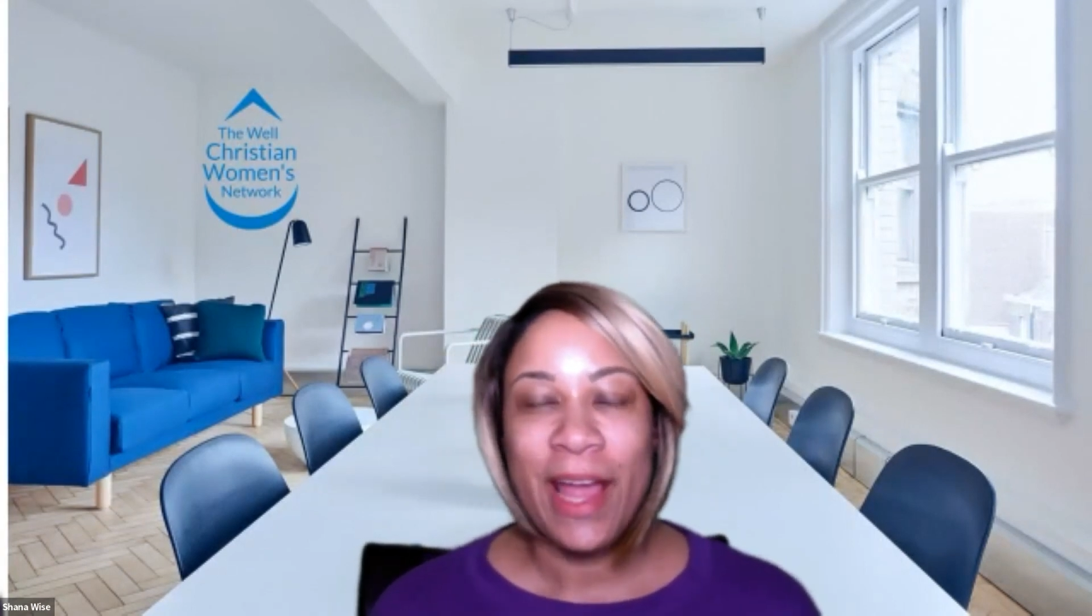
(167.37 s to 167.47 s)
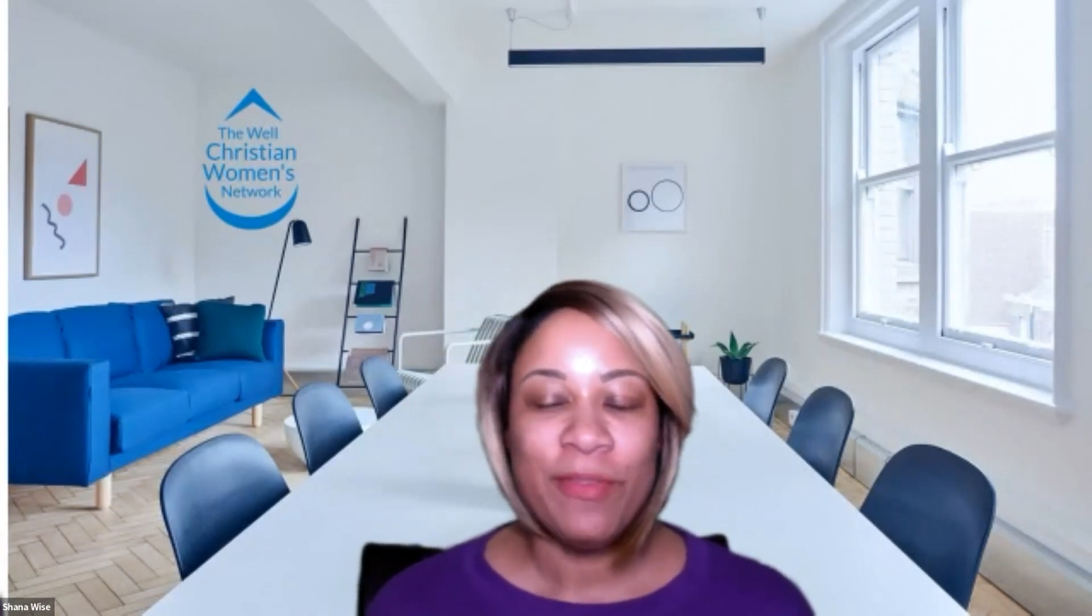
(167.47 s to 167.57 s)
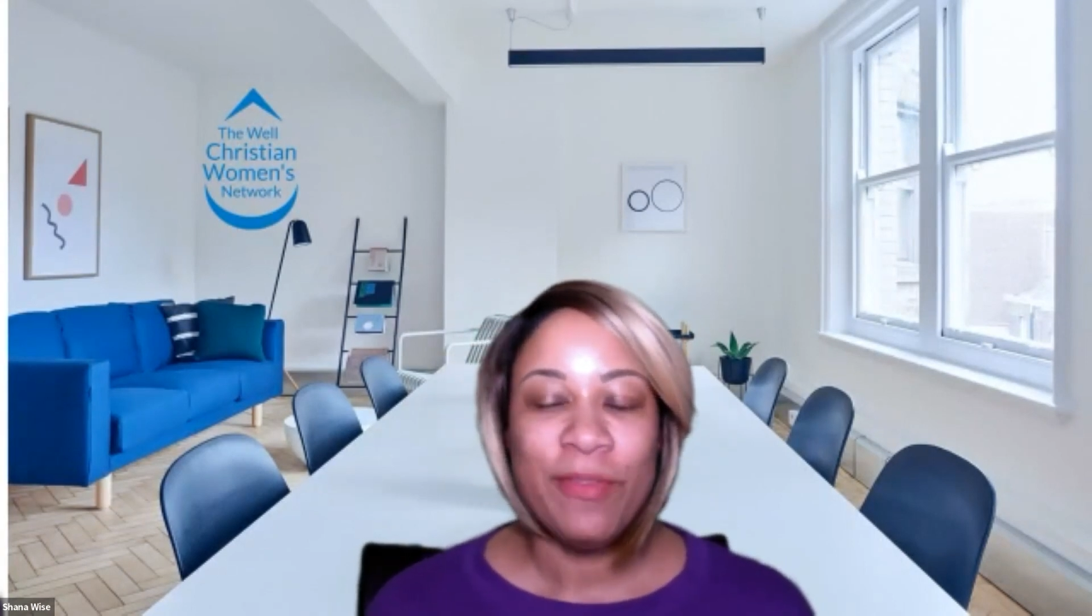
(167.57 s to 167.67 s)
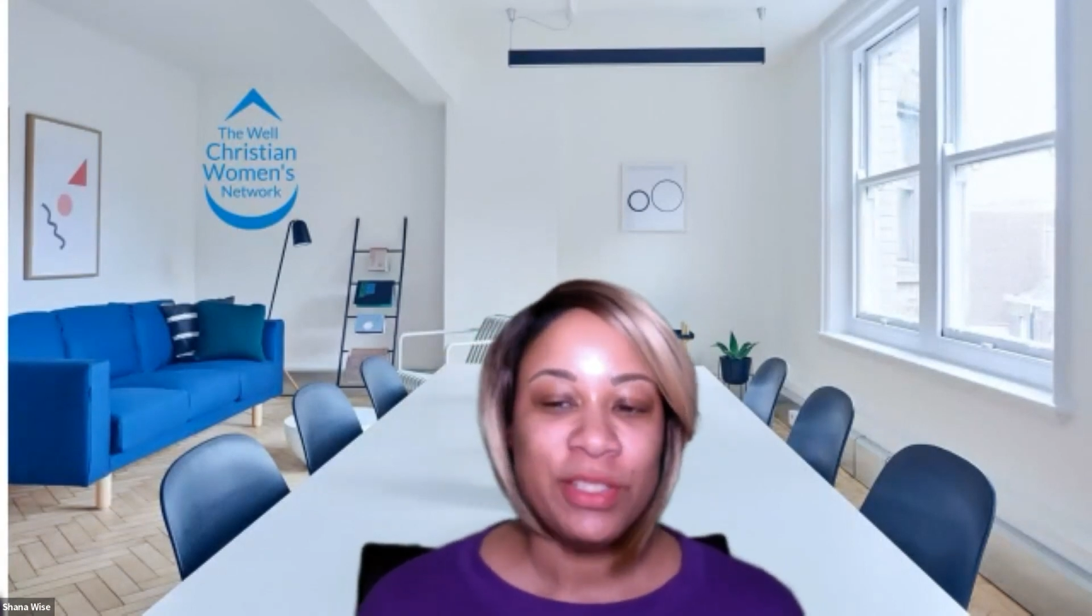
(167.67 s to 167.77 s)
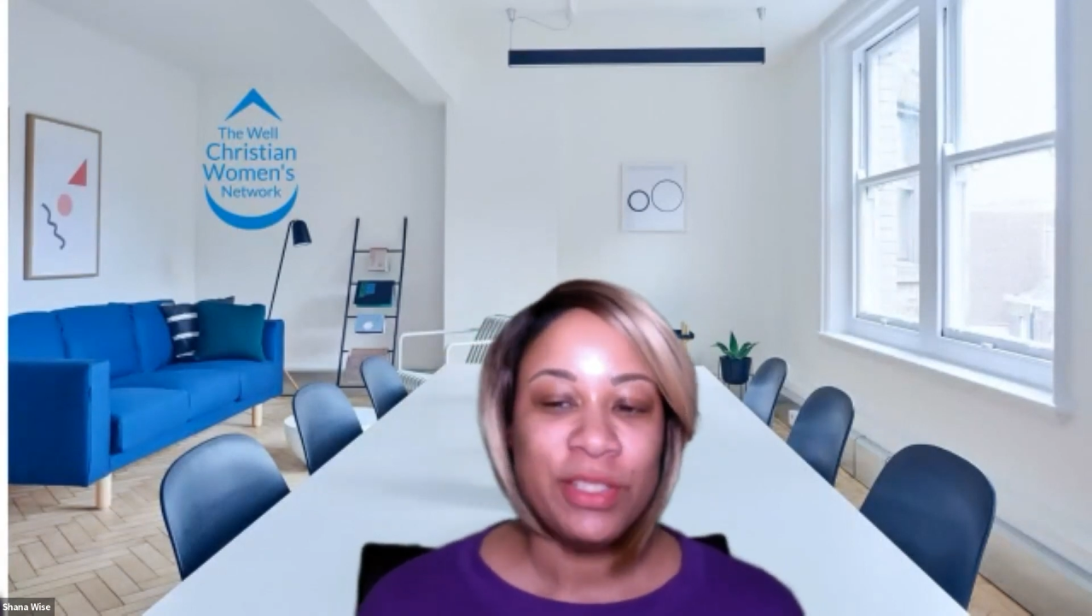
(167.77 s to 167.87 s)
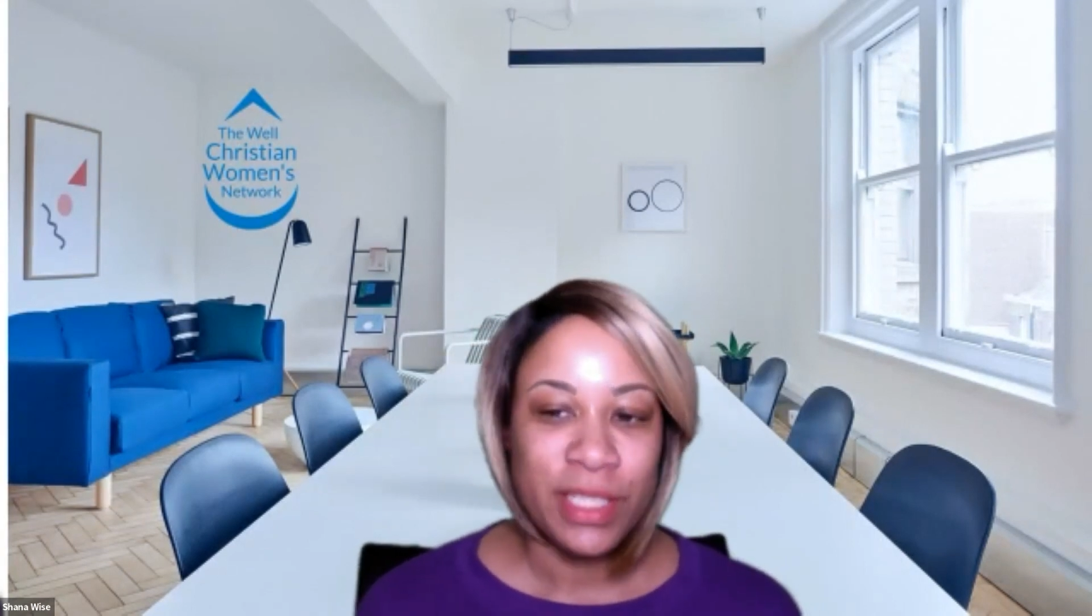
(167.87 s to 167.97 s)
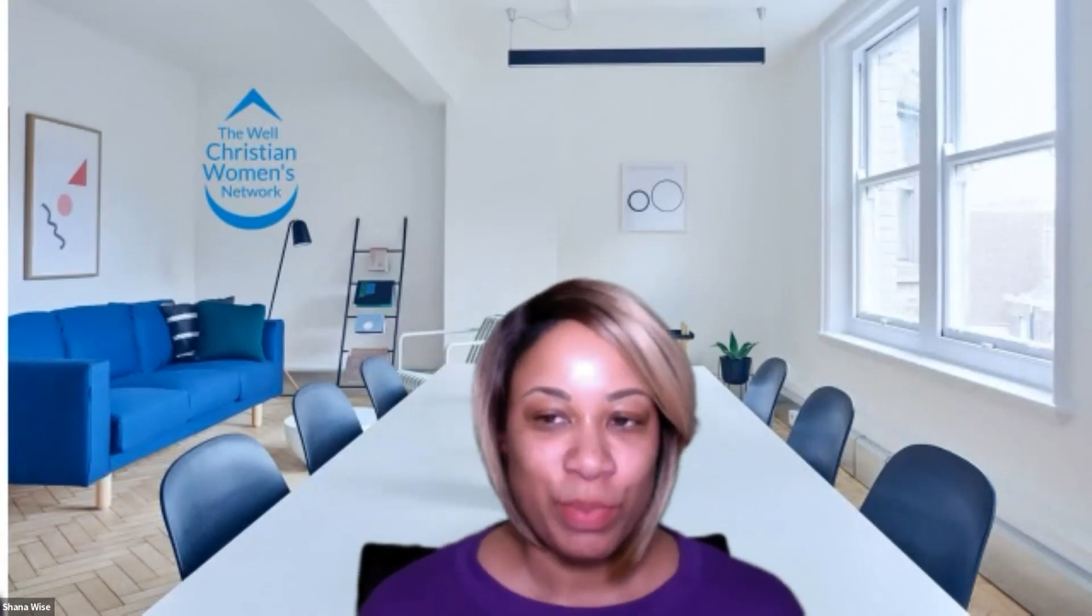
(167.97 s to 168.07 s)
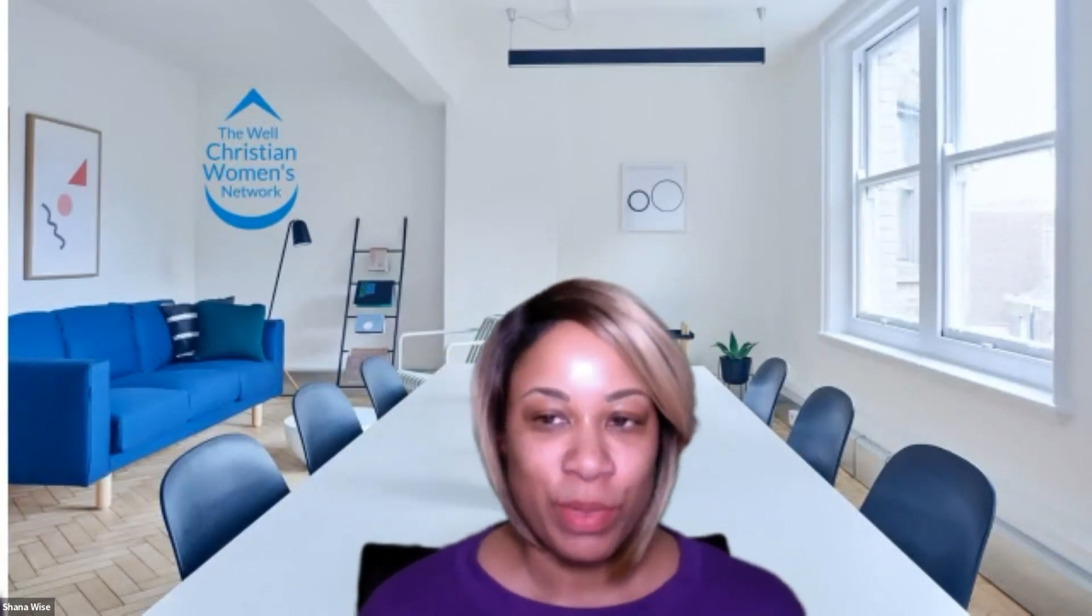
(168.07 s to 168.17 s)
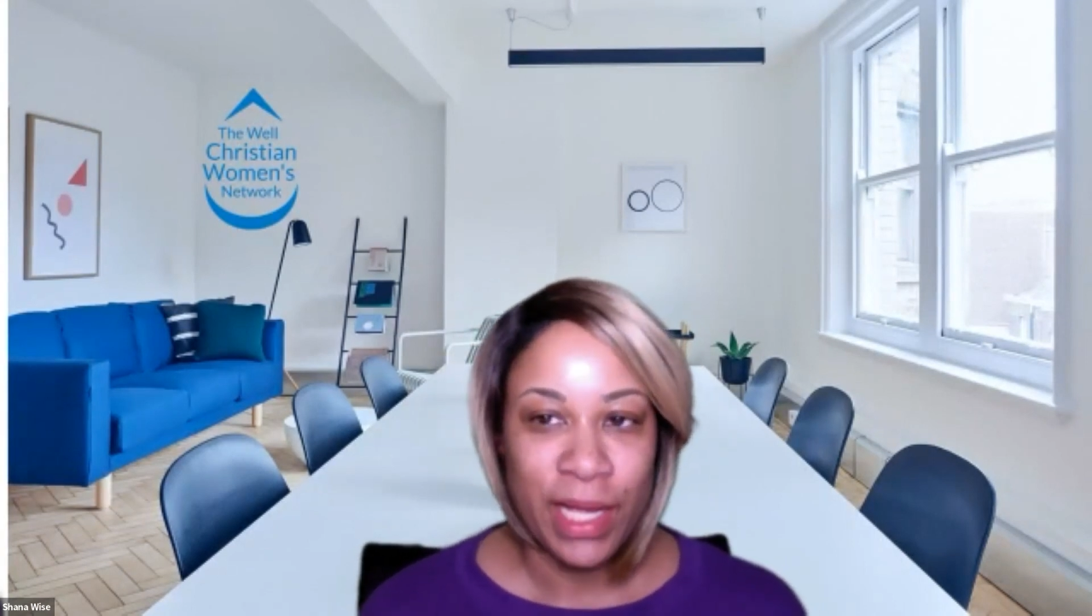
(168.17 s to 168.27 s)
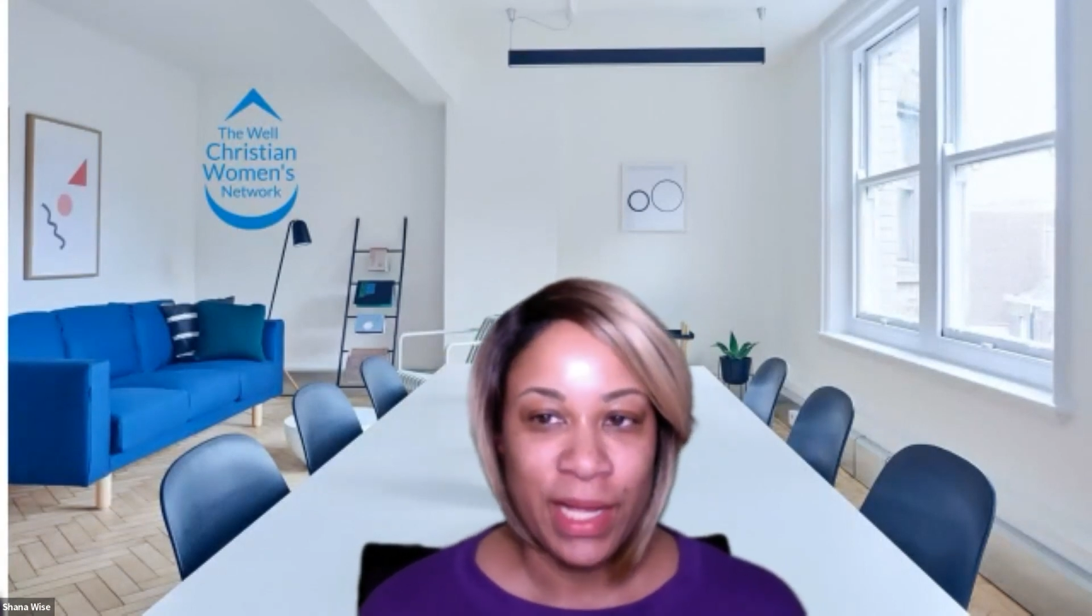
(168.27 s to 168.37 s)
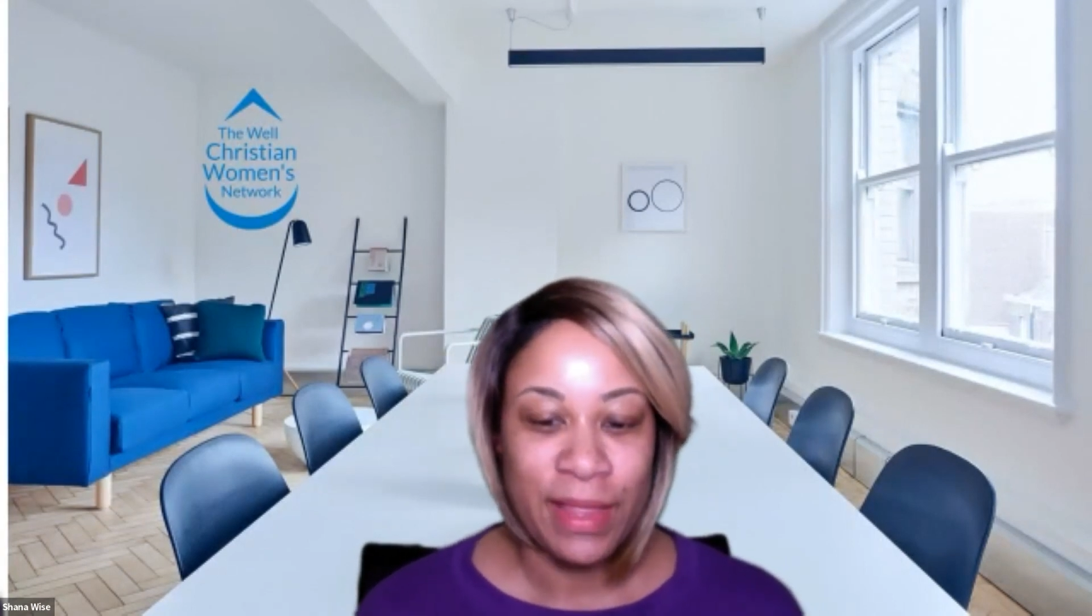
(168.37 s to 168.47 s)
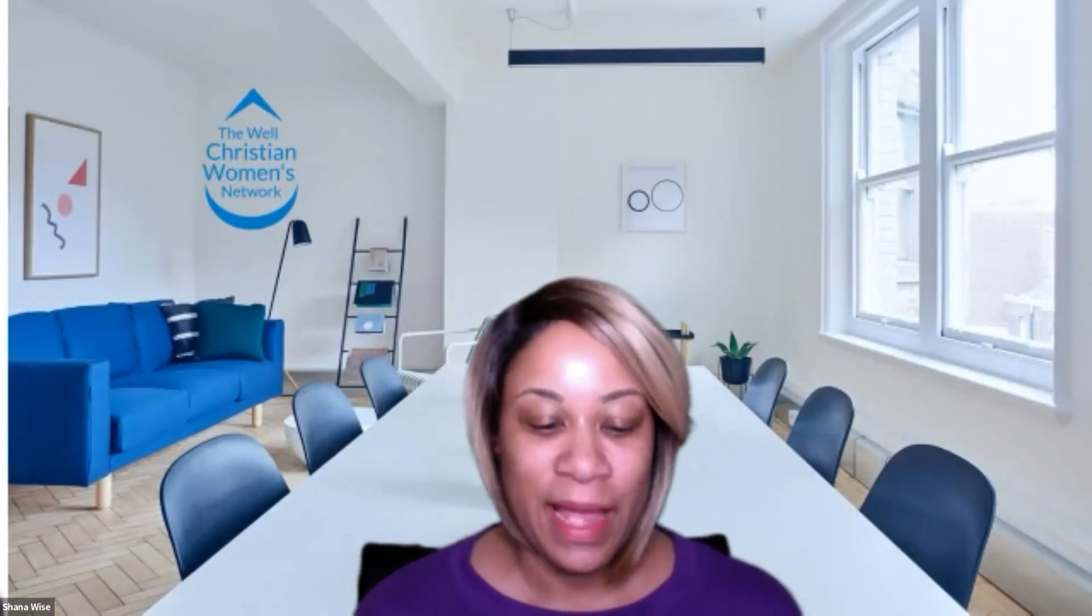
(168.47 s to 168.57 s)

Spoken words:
having to explain